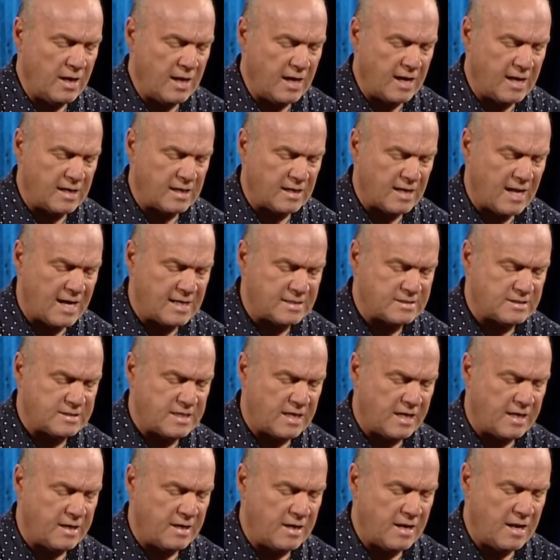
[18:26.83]
and
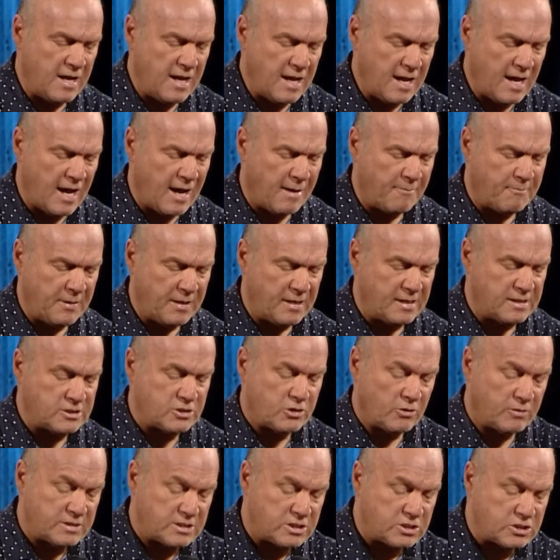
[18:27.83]
lasting happiness.
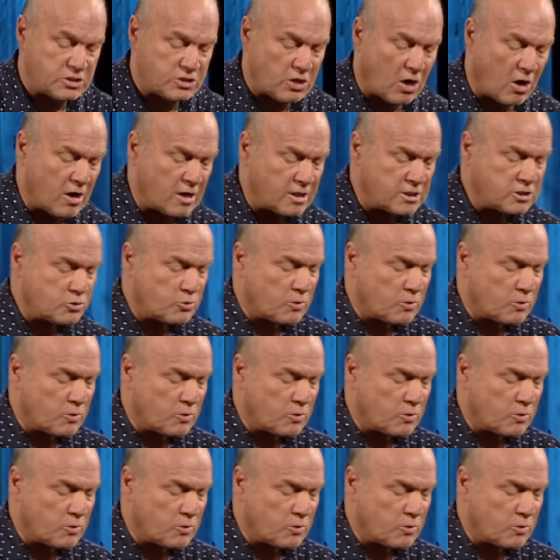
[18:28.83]
So it starts